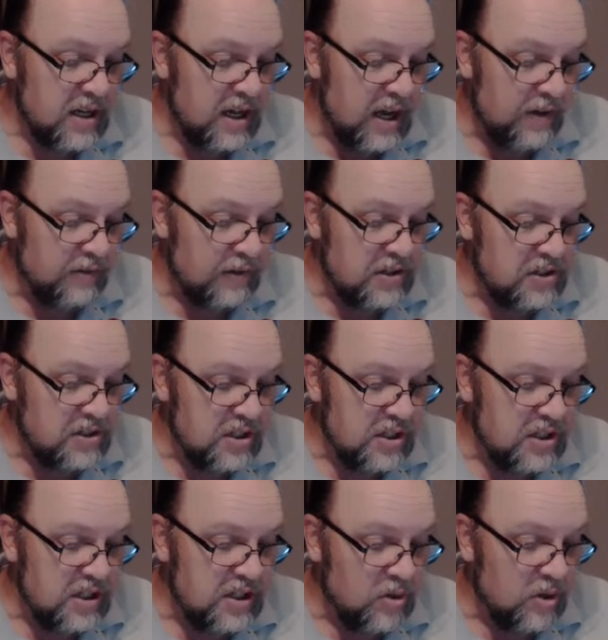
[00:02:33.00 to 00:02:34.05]
Every
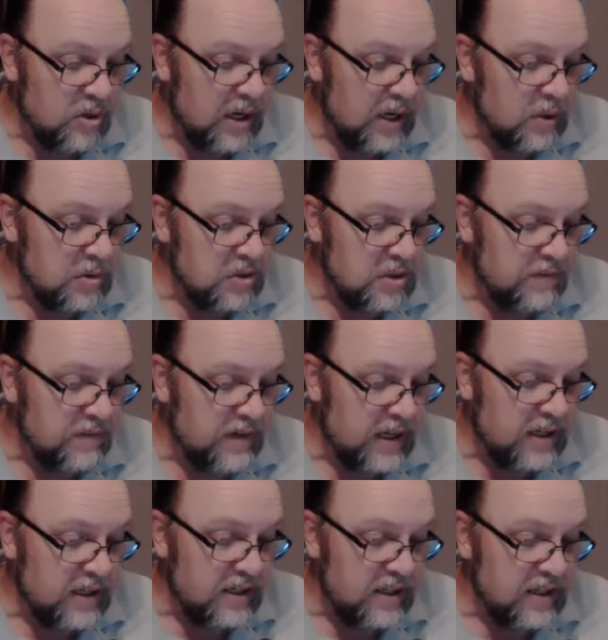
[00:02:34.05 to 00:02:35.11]
city or house
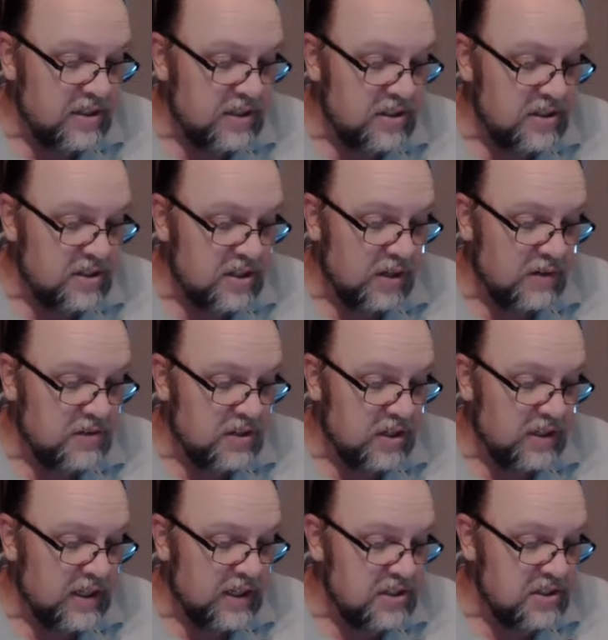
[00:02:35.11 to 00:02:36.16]
divided against itself
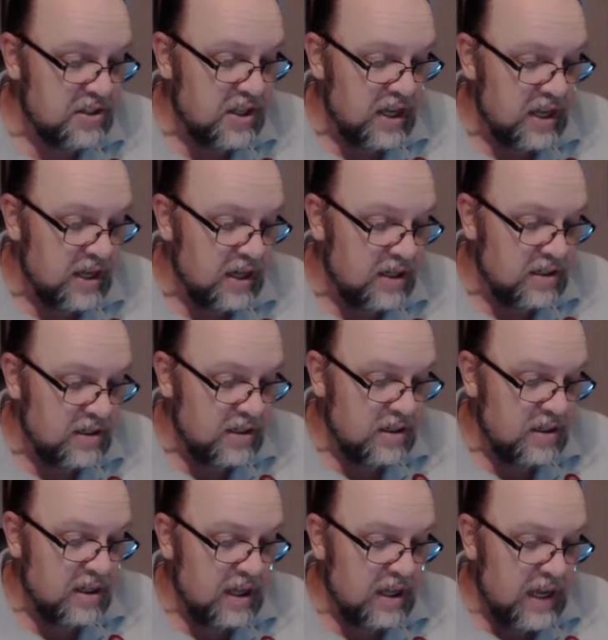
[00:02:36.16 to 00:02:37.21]
shall not stand.
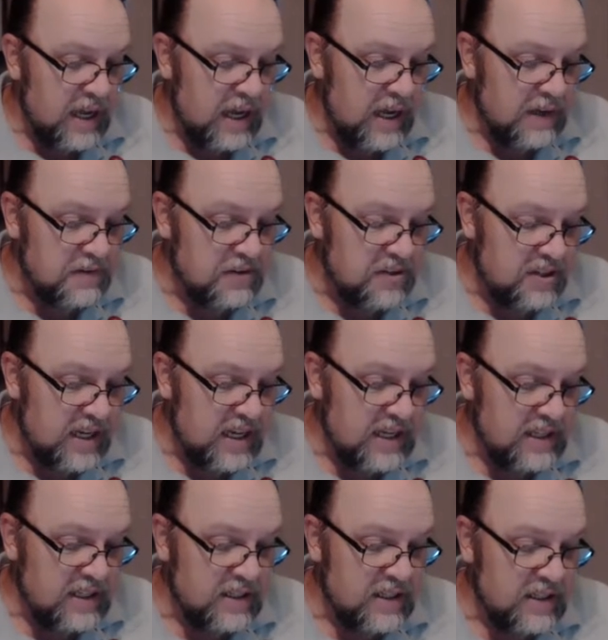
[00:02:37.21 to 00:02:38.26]
And if
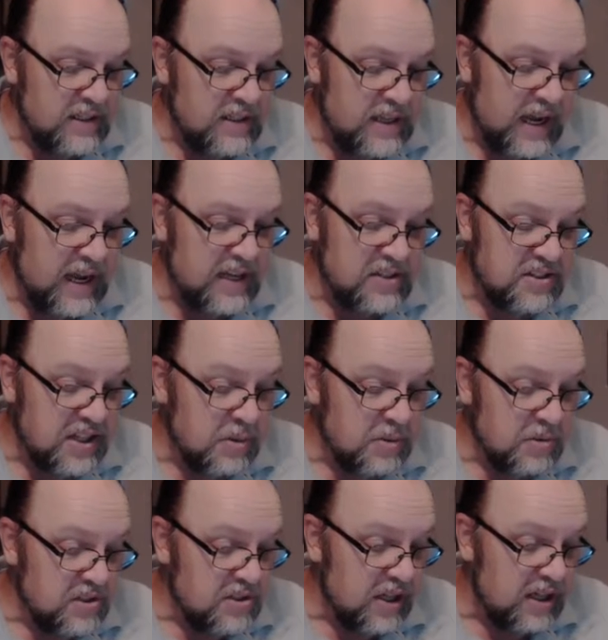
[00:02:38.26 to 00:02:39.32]
Satan cast
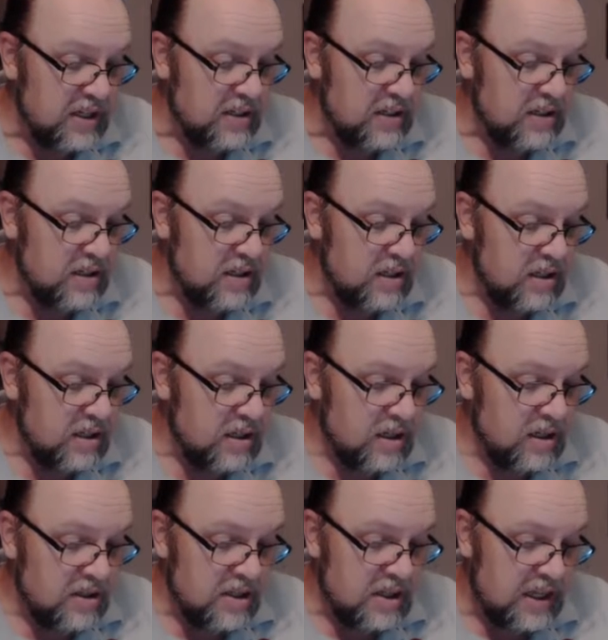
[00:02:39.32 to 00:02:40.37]
out Satan,
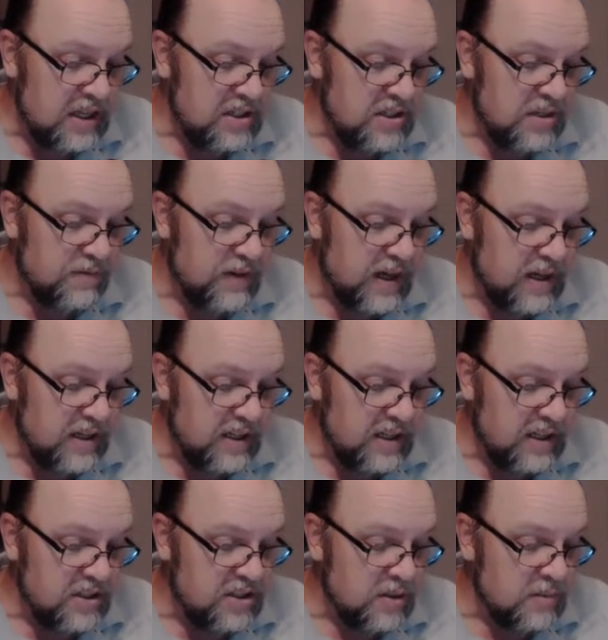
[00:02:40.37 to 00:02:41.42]
then he's divided
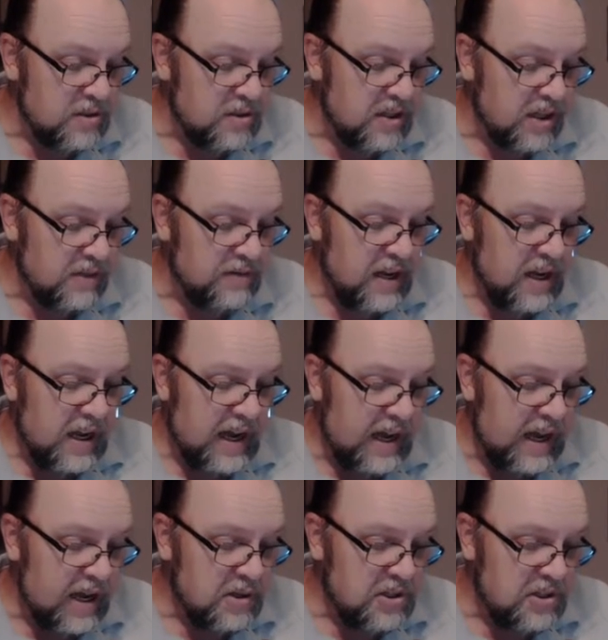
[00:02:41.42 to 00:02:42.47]
against himself.
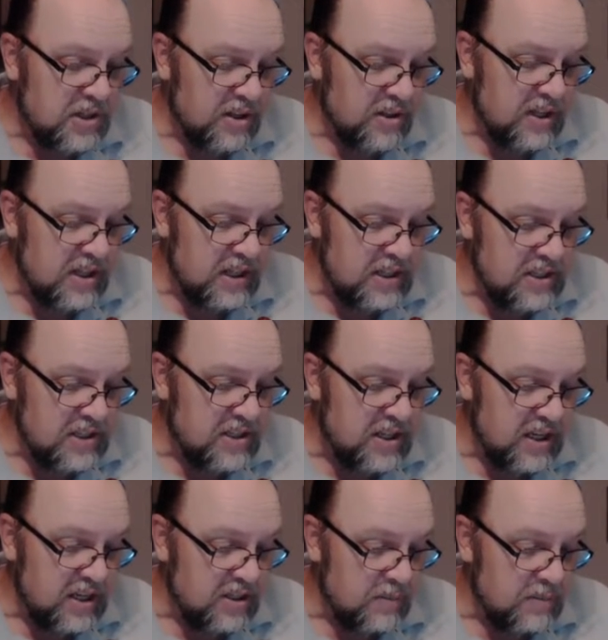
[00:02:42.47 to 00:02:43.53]
How shall then his
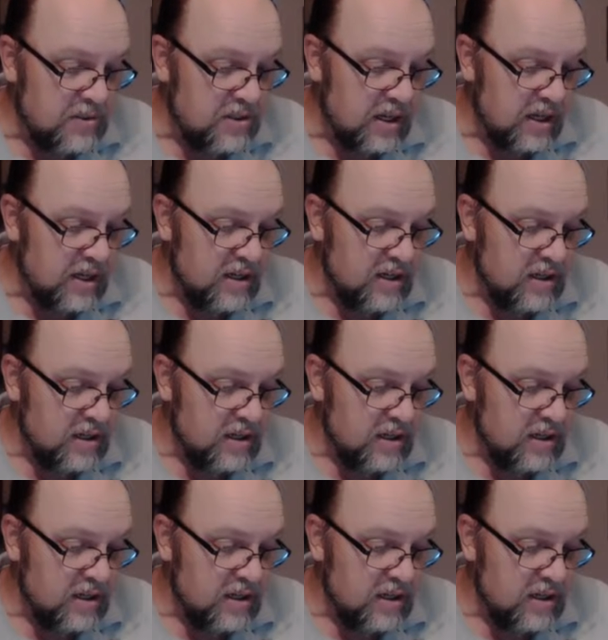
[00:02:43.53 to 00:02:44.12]
kingdom stand?